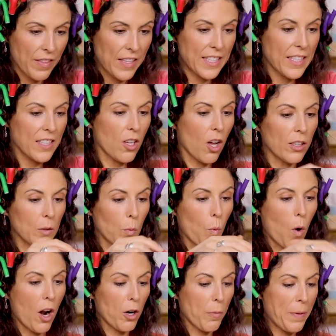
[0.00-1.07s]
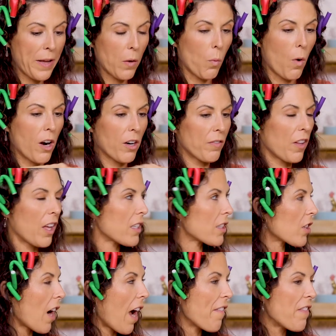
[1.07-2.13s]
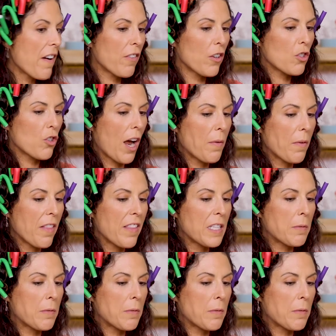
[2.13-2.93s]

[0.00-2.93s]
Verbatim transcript: This is called a WaterPik water flosser. I've never tried one of